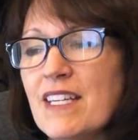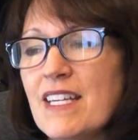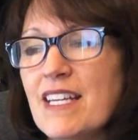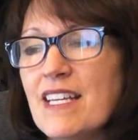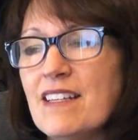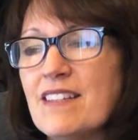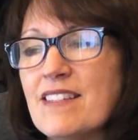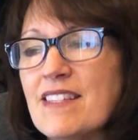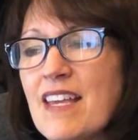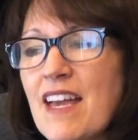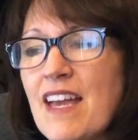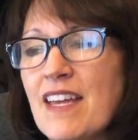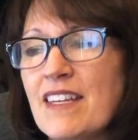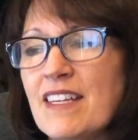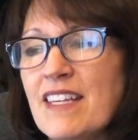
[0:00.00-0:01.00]
He
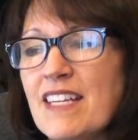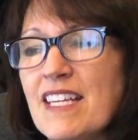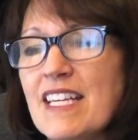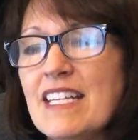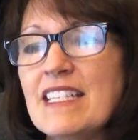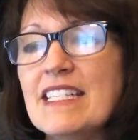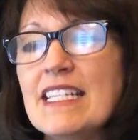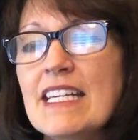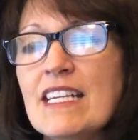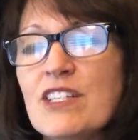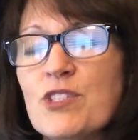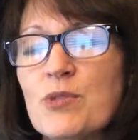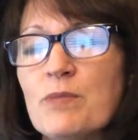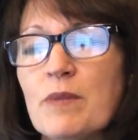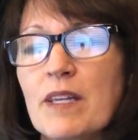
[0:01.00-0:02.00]
said he'd
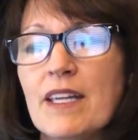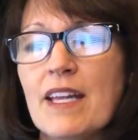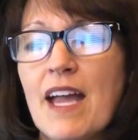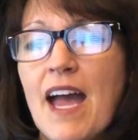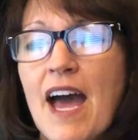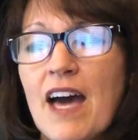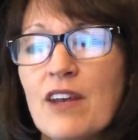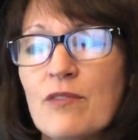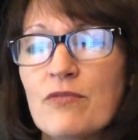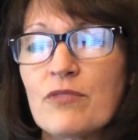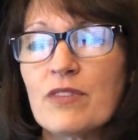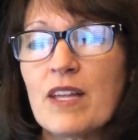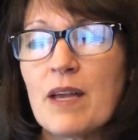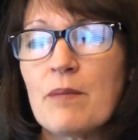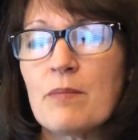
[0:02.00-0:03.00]
teach me how to
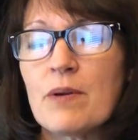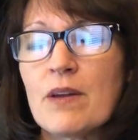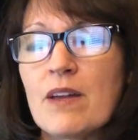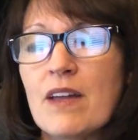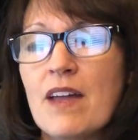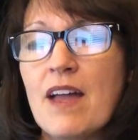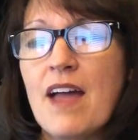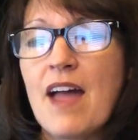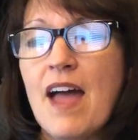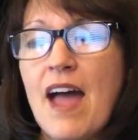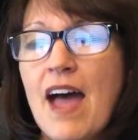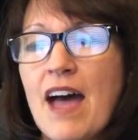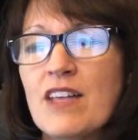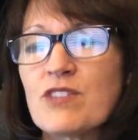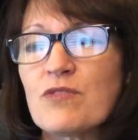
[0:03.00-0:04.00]
flip.
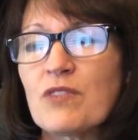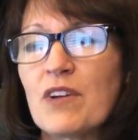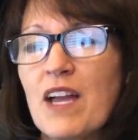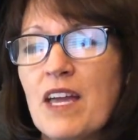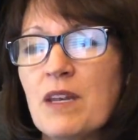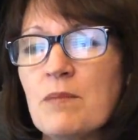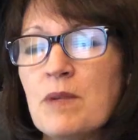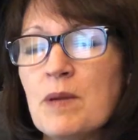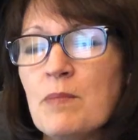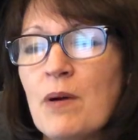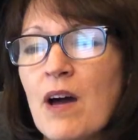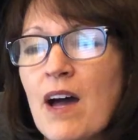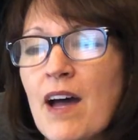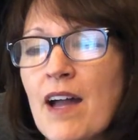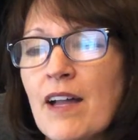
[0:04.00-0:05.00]
As for enemy
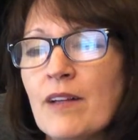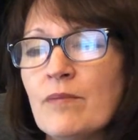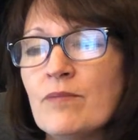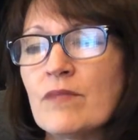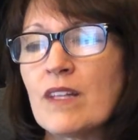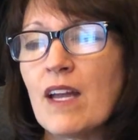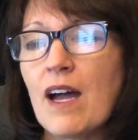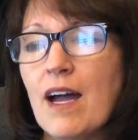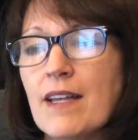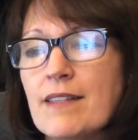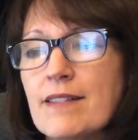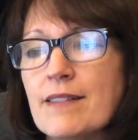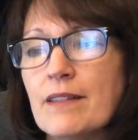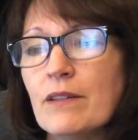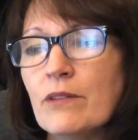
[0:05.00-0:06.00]
pie, I
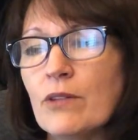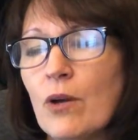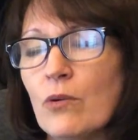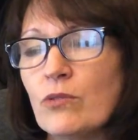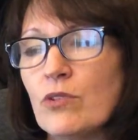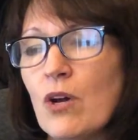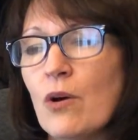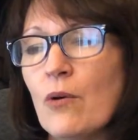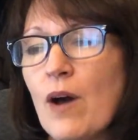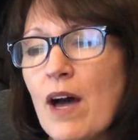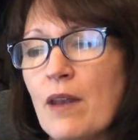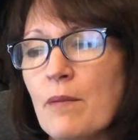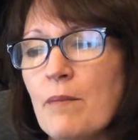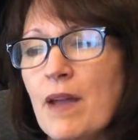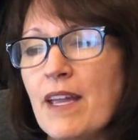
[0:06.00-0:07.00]
still don't know
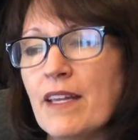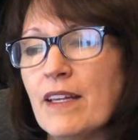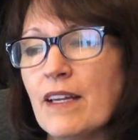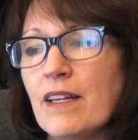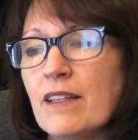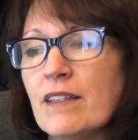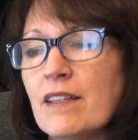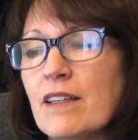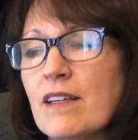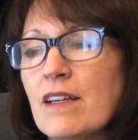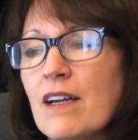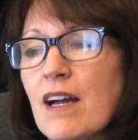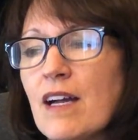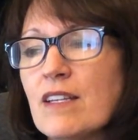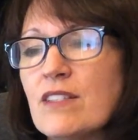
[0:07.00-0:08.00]
how to make it.
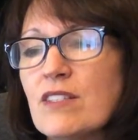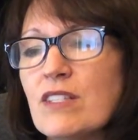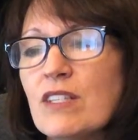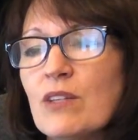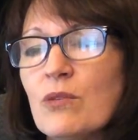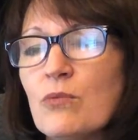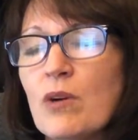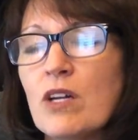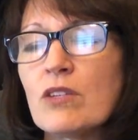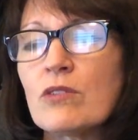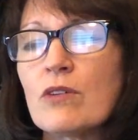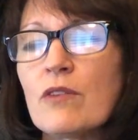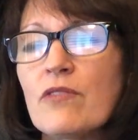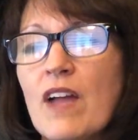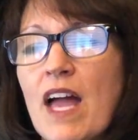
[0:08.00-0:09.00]
I still
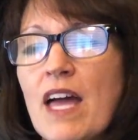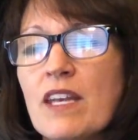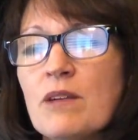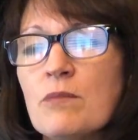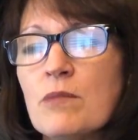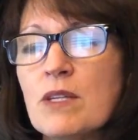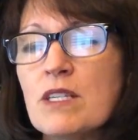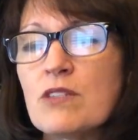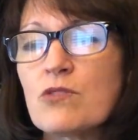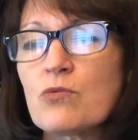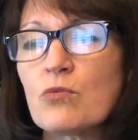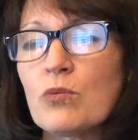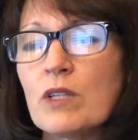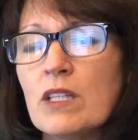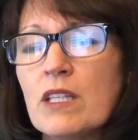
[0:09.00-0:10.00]
wonder if enemies
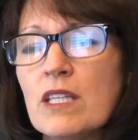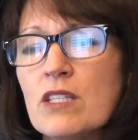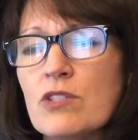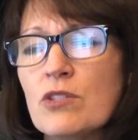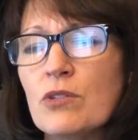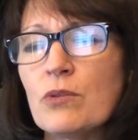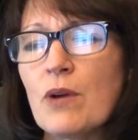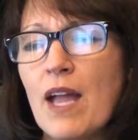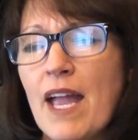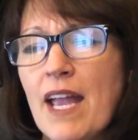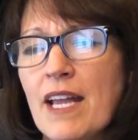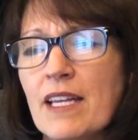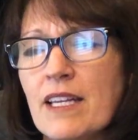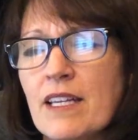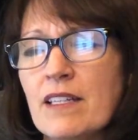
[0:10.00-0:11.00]
really do
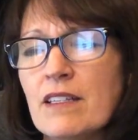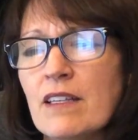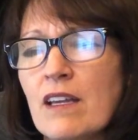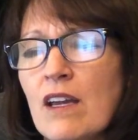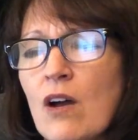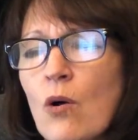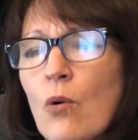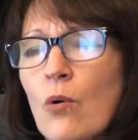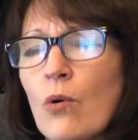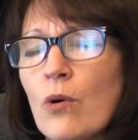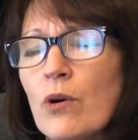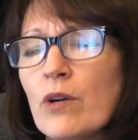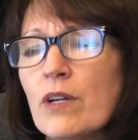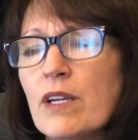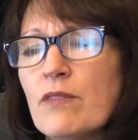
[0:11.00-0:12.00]
hate it,
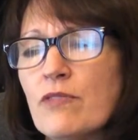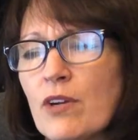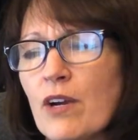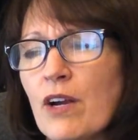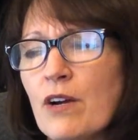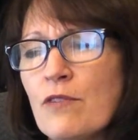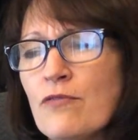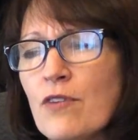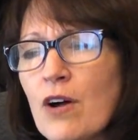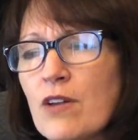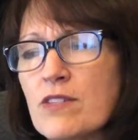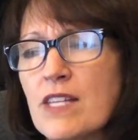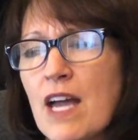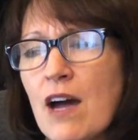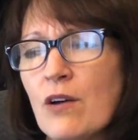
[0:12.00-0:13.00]
or if their hair
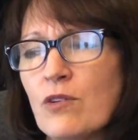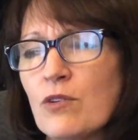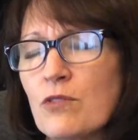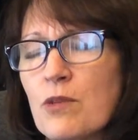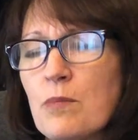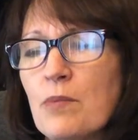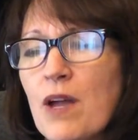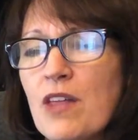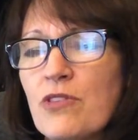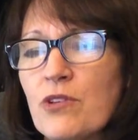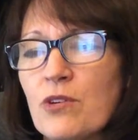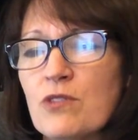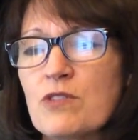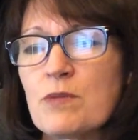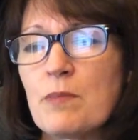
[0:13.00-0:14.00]
falls out or their breath
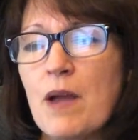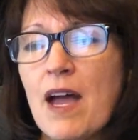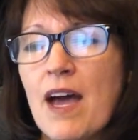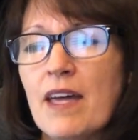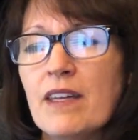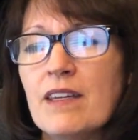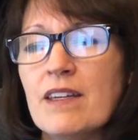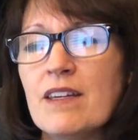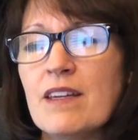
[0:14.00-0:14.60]
turns bad.